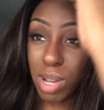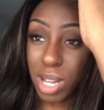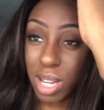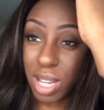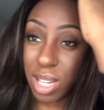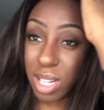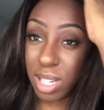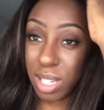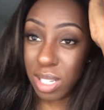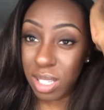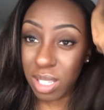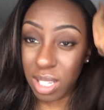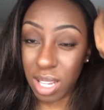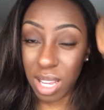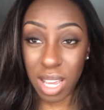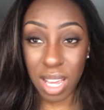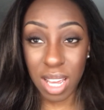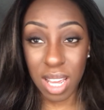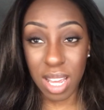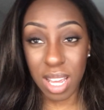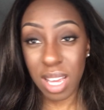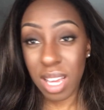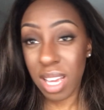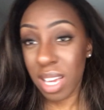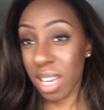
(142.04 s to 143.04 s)
because
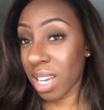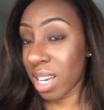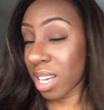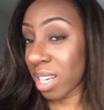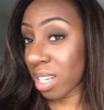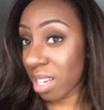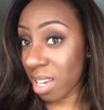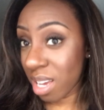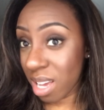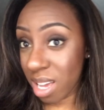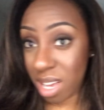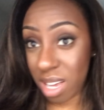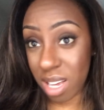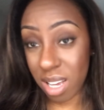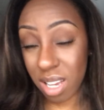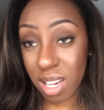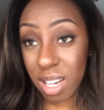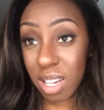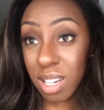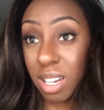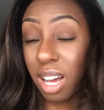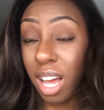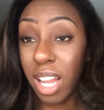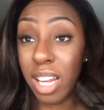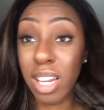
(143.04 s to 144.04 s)

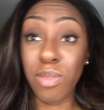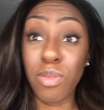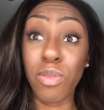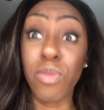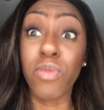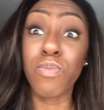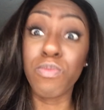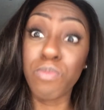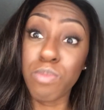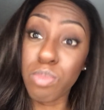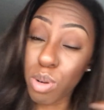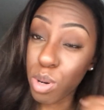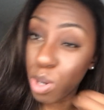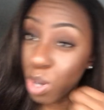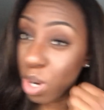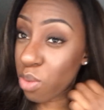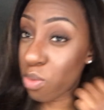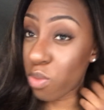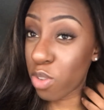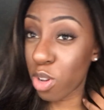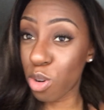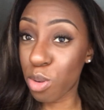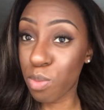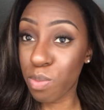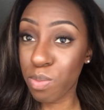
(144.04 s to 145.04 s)
I didn't
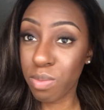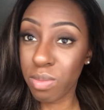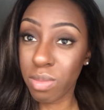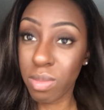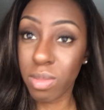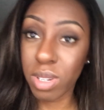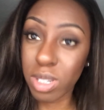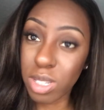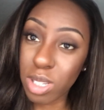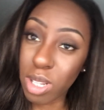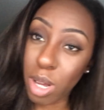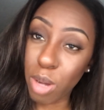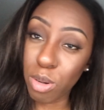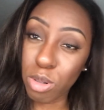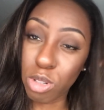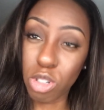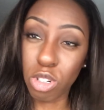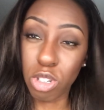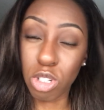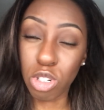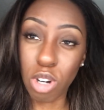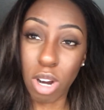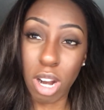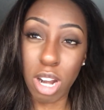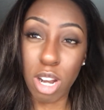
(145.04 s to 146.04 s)
pre-film, so I was
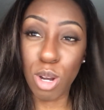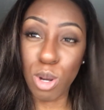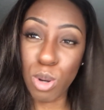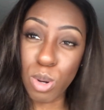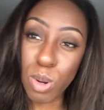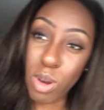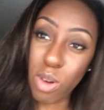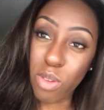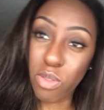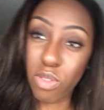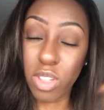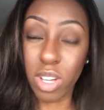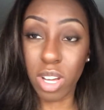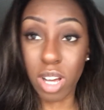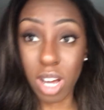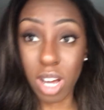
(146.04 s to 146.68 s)
just trying to do it off the